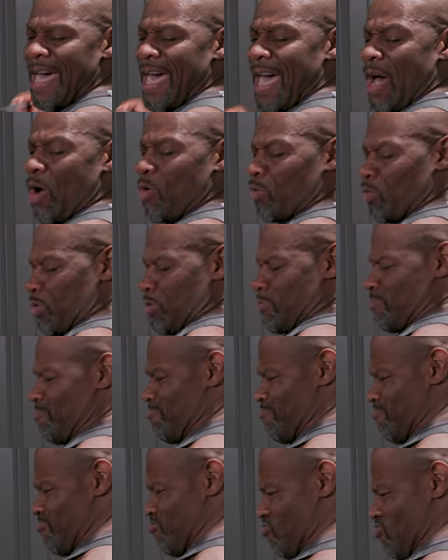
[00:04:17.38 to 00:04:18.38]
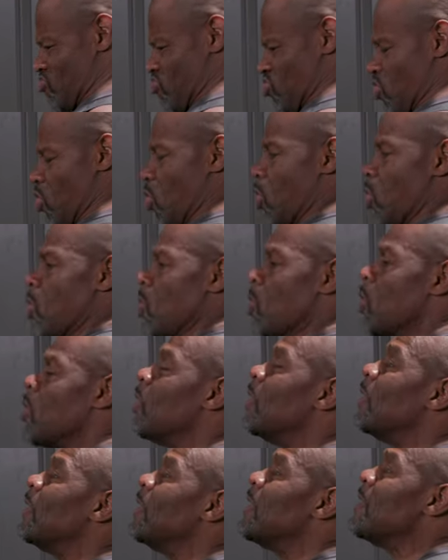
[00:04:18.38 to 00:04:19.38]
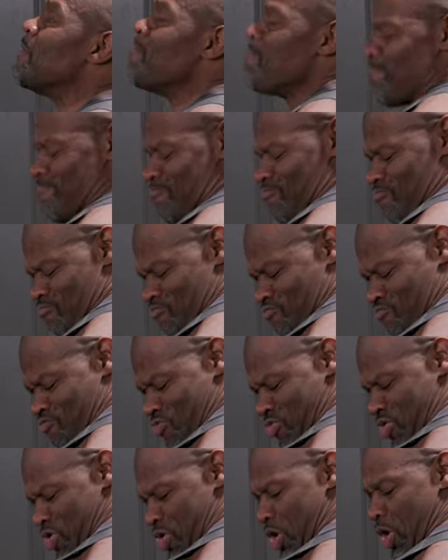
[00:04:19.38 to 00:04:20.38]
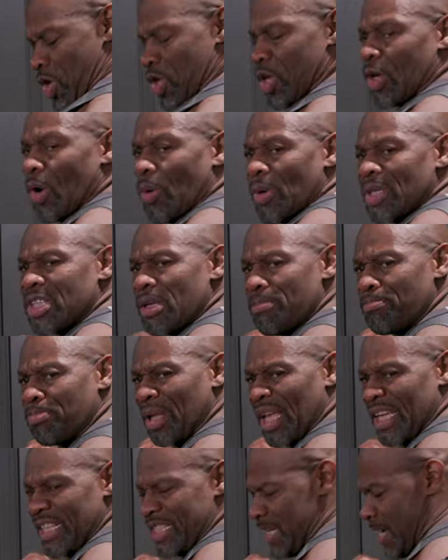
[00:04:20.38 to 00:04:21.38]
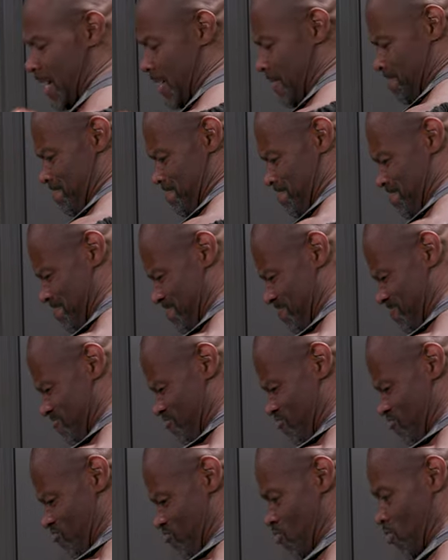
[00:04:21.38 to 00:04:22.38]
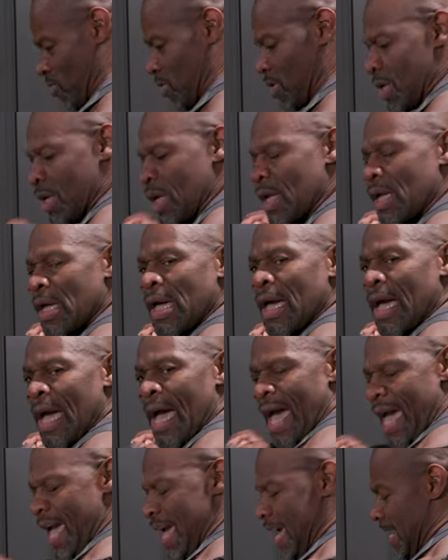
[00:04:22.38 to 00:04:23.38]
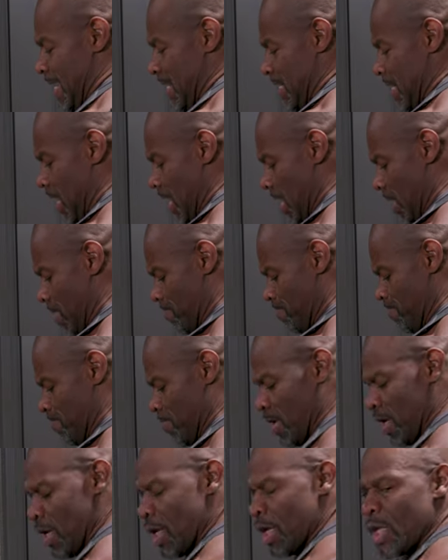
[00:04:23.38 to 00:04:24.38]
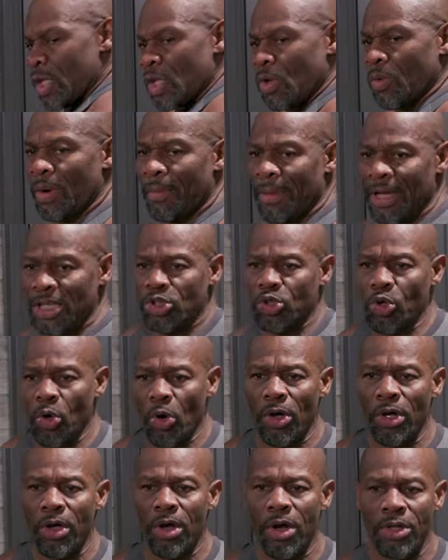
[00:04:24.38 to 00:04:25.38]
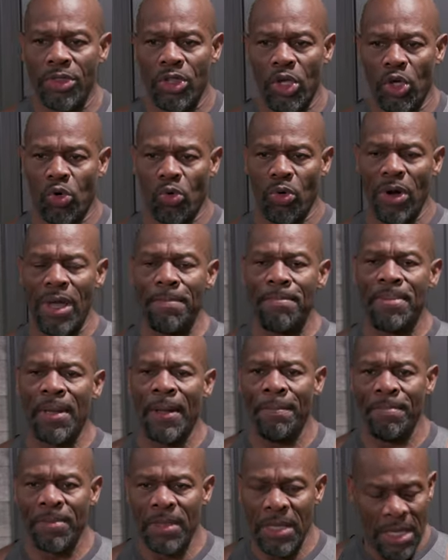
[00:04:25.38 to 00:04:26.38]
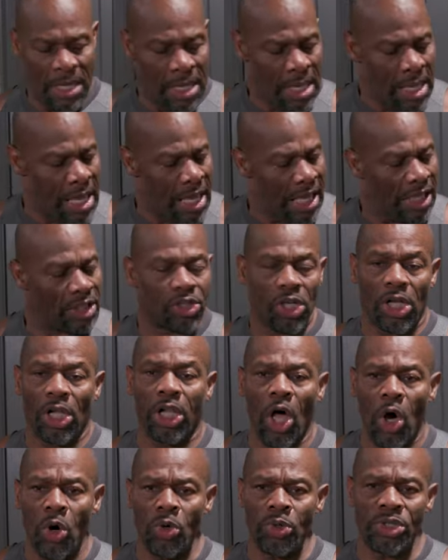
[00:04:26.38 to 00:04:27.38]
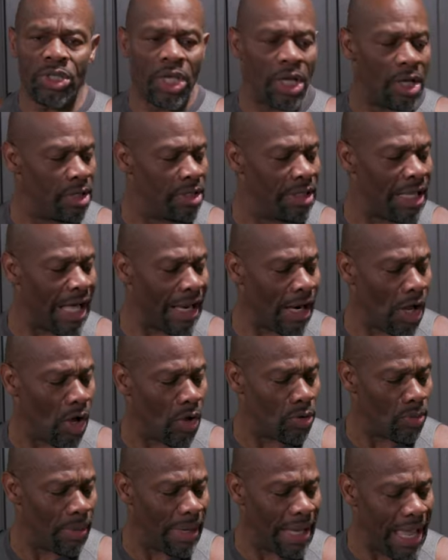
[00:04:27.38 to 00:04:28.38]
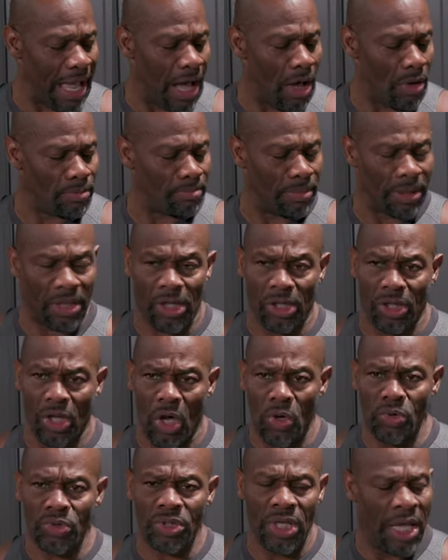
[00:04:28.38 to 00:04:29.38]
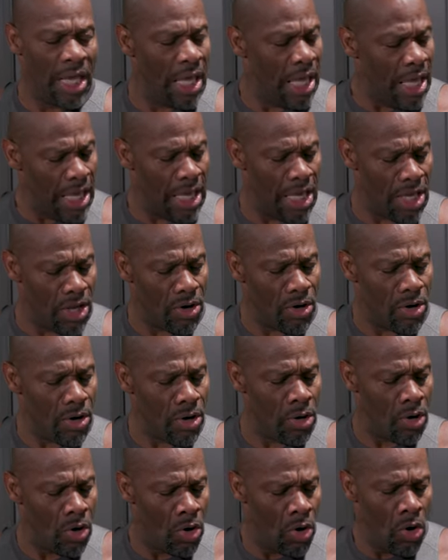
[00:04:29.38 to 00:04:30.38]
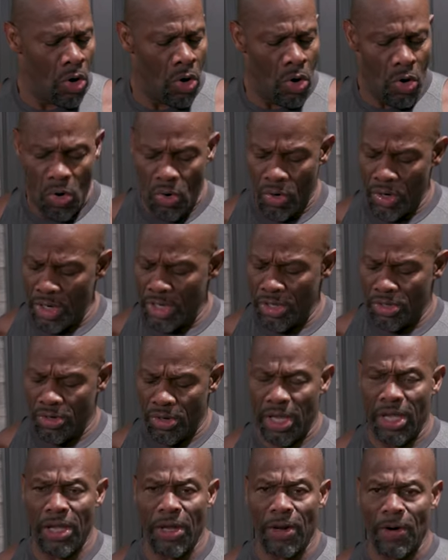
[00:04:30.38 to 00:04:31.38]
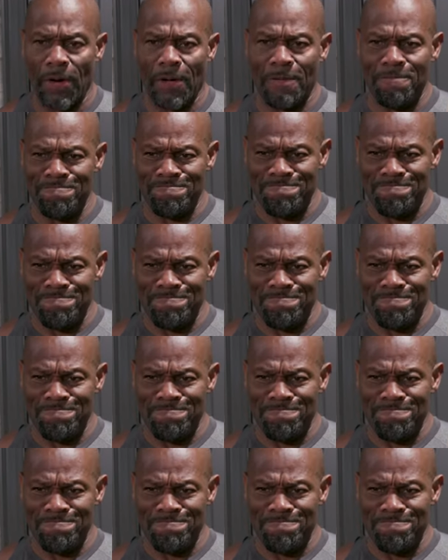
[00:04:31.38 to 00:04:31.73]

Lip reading: out. There you go, it's in place now. And you wanna make sure the grip is close, not all the way out, but close here or either here.